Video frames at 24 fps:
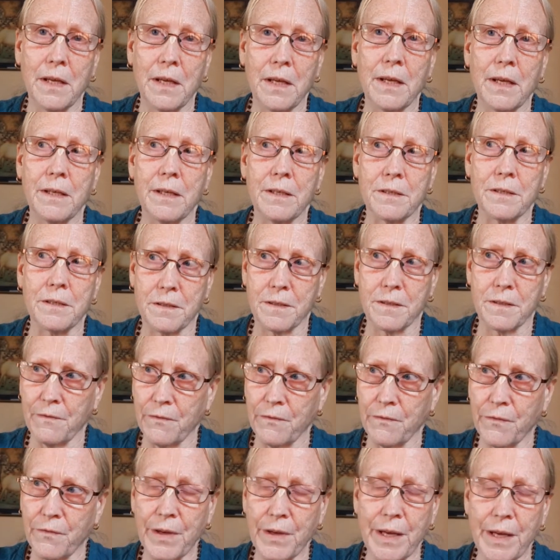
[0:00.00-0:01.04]
his
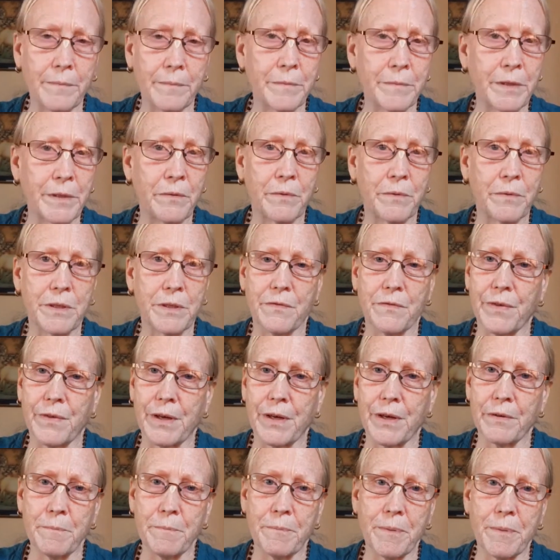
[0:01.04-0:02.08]
family was
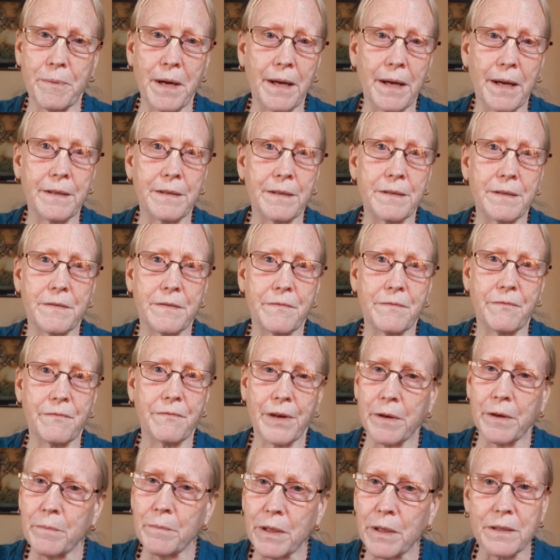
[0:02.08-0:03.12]
very pious, very
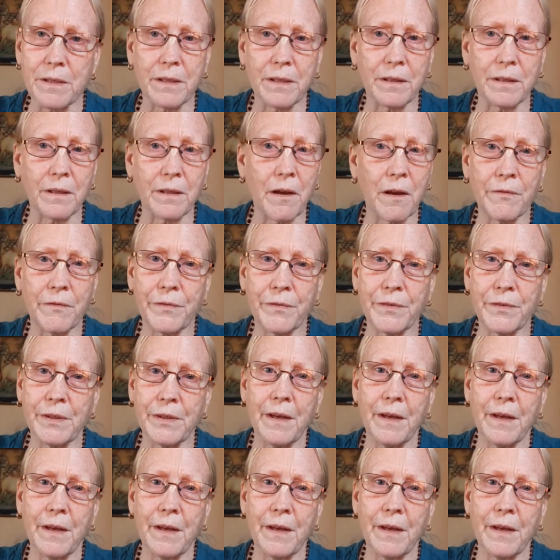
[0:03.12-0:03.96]
much loved.